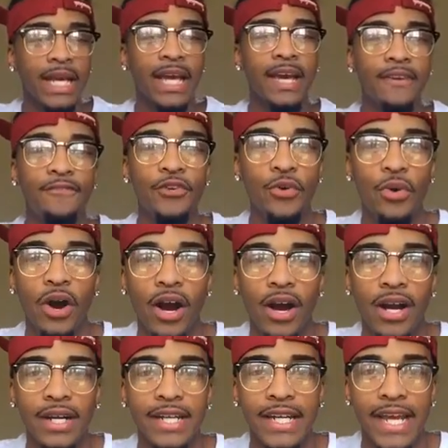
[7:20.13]
if you
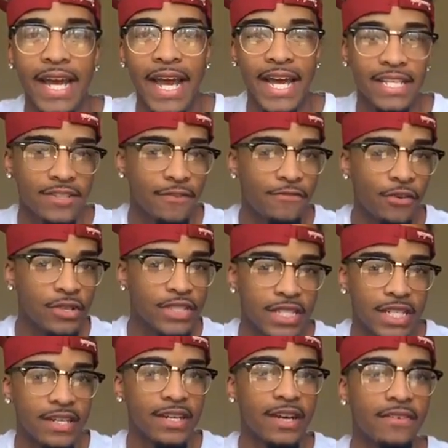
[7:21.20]
are under the age of
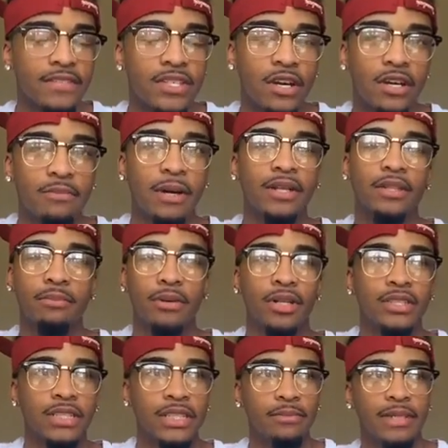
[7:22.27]
14 and never talk about the
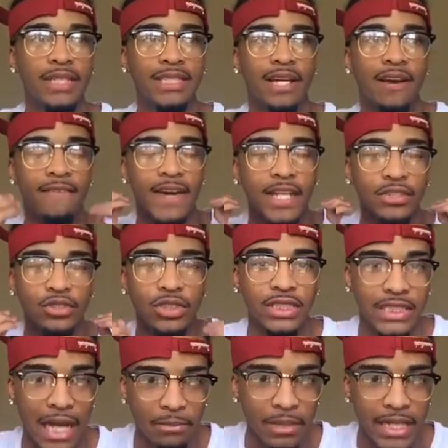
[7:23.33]
birds and the bees, I advise you to
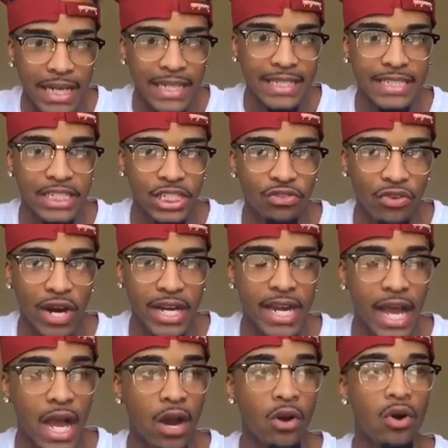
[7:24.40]
stop looking at this shit right
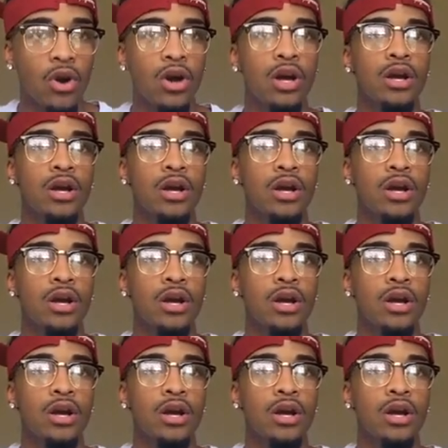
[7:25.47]
now.